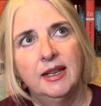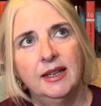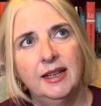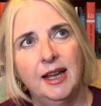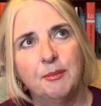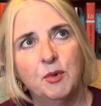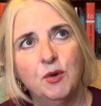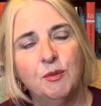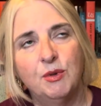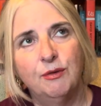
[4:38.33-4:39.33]
getting more
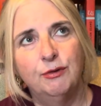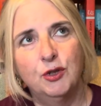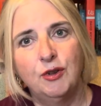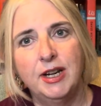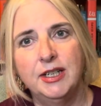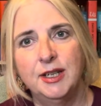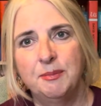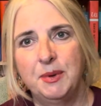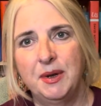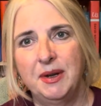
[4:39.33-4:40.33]
and more frustrated
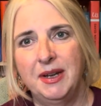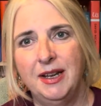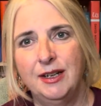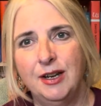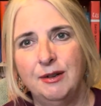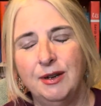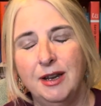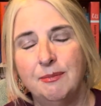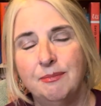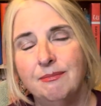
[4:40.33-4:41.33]
by,
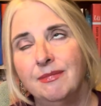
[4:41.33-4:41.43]
and